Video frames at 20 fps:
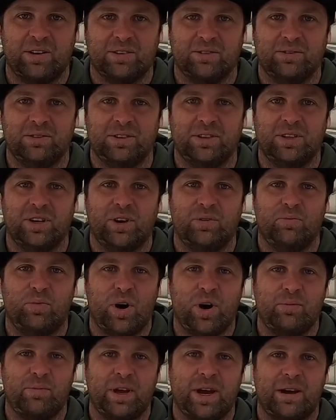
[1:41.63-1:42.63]
and
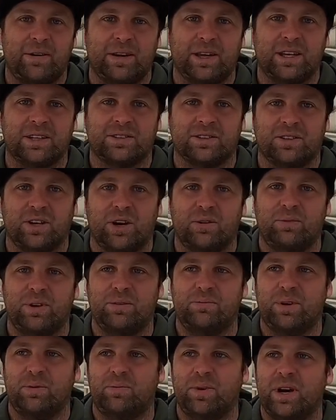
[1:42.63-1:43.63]
might be able to get to know
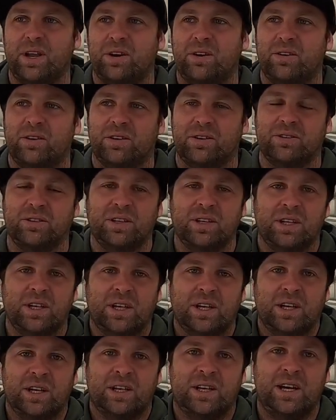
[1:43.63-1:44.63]
me a bit better, and
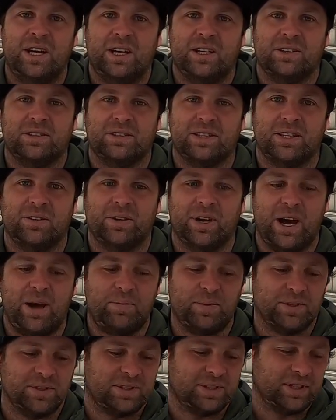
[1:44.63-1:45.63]
yeah, see what
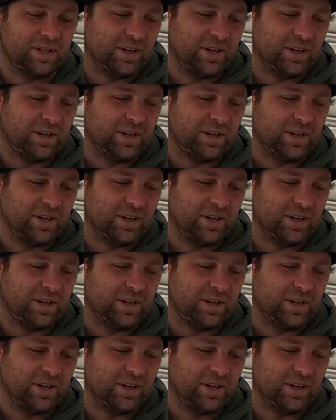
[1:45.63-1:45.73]
happens.